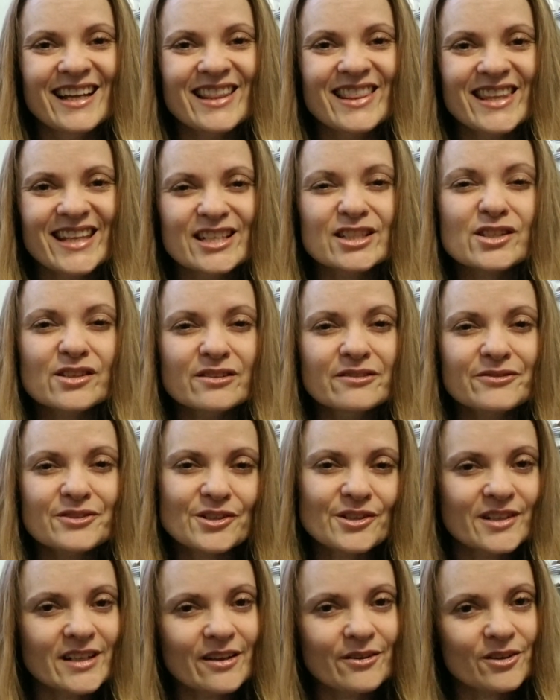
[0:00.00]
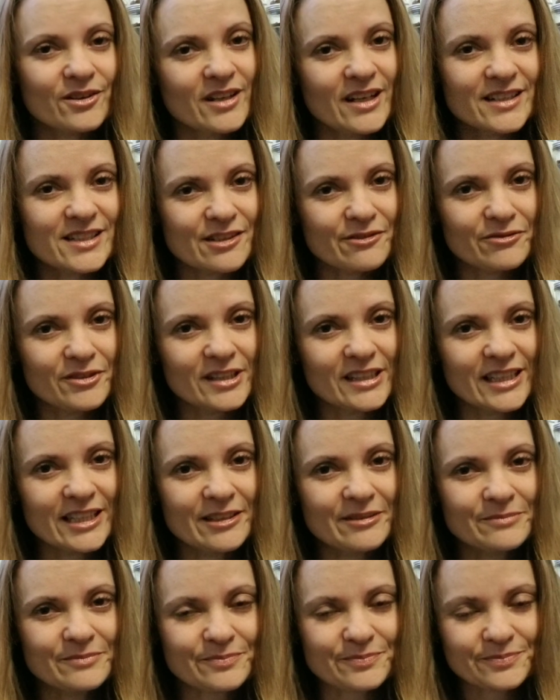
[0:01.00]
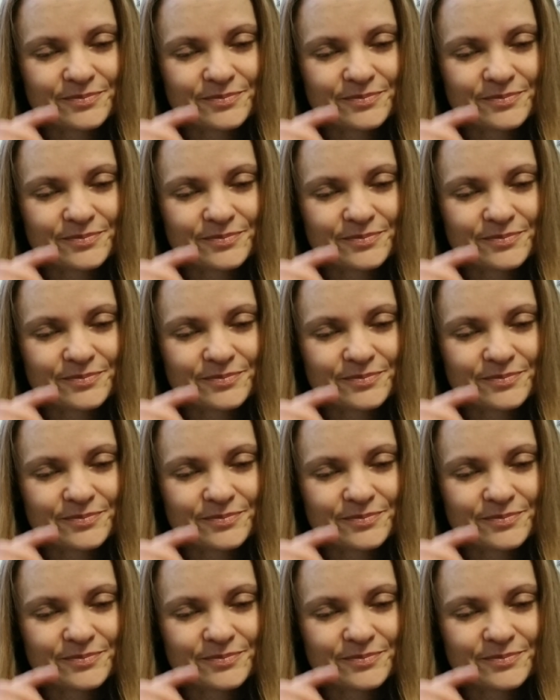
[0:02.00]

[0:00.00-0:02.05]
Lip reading: Things could have turned out a lot differently.